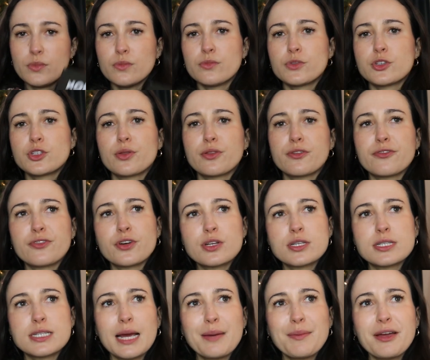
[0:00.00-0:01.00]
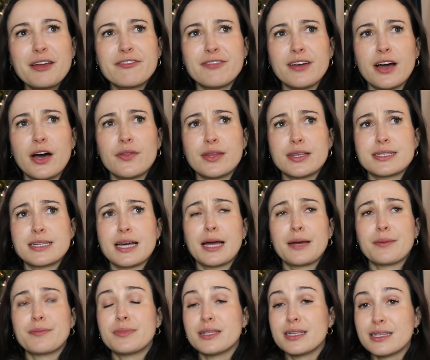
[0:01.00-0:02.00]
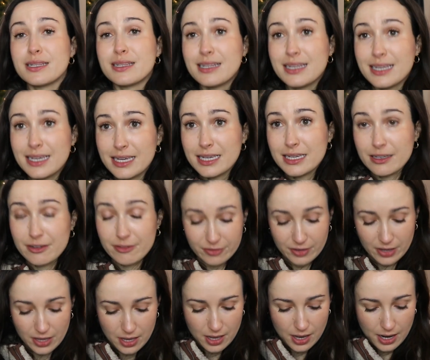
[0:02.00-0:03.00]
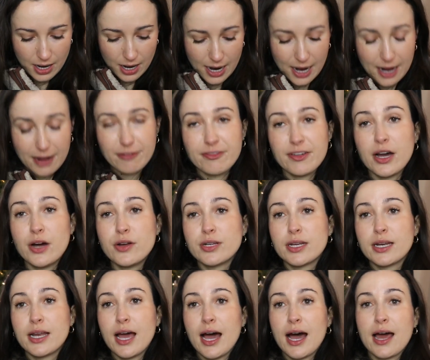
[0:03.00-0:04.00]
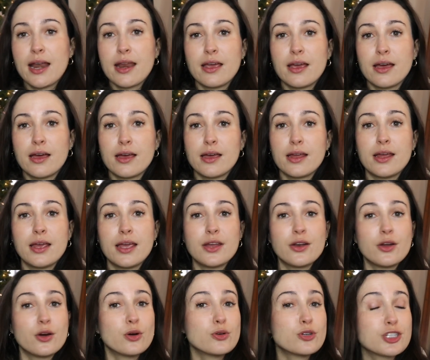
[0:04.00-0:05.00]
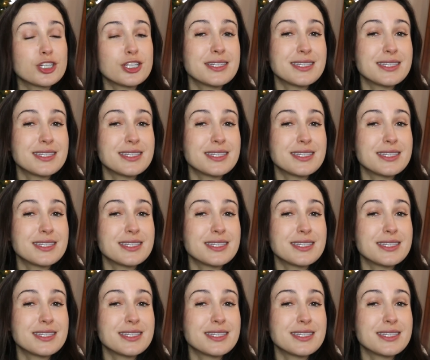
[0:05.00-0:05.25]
So the first time I found this, I believe I found it at an Ocean